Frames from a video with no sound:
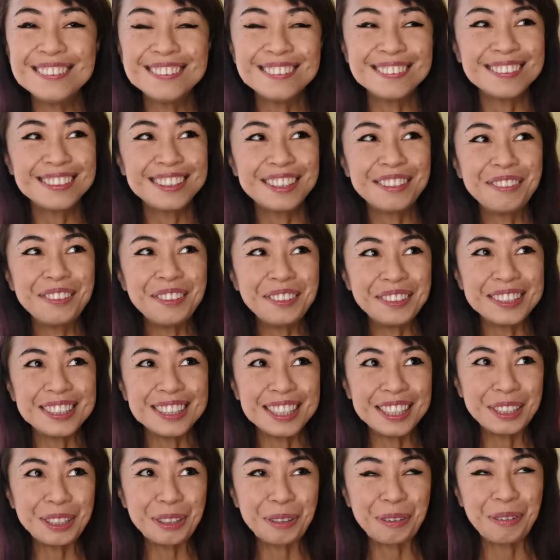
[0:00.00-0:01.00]
to give you a
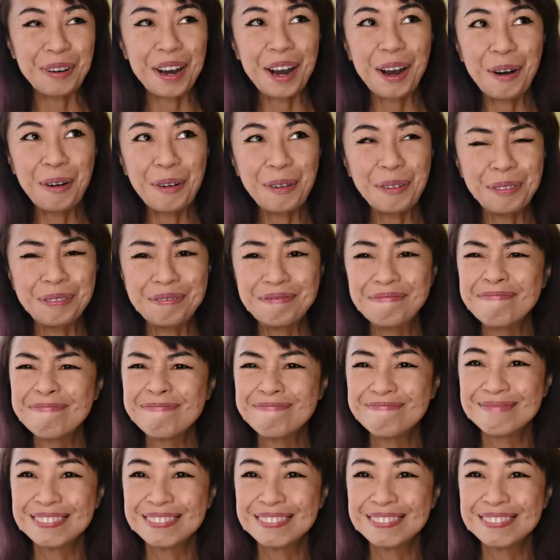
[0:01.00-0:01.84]
sense of how